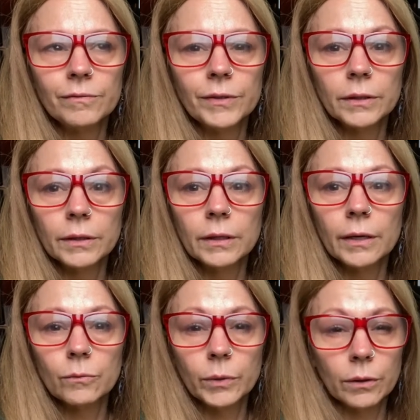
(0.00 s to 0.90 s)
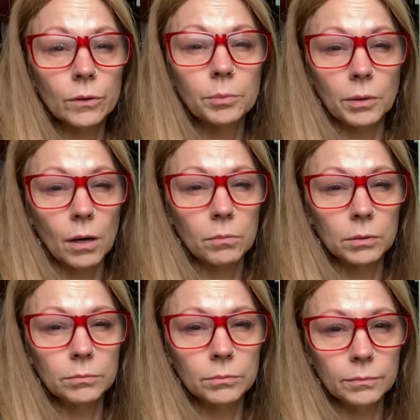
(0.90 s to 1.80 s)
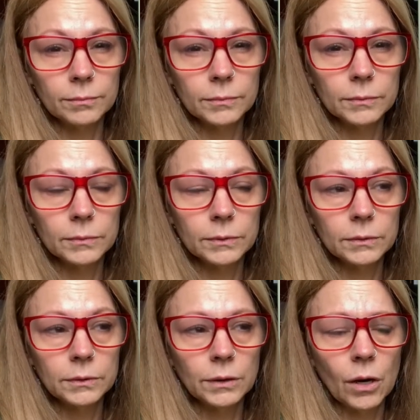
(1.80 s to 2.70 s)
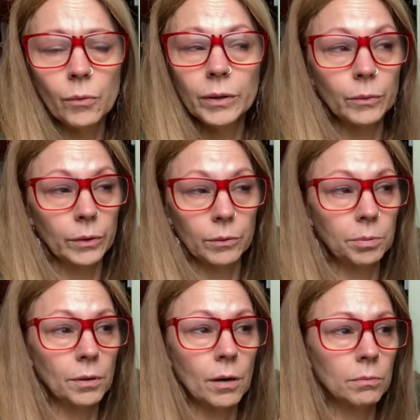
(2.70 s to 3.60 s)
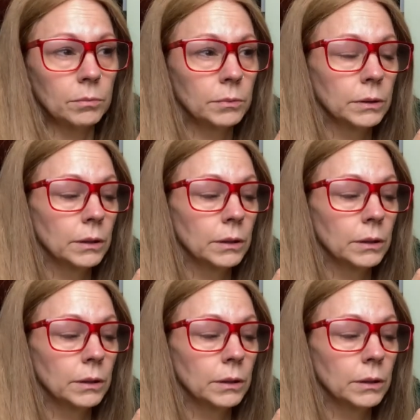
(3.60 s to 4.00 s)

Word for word: feeling like we're the problem knowing we're the problem,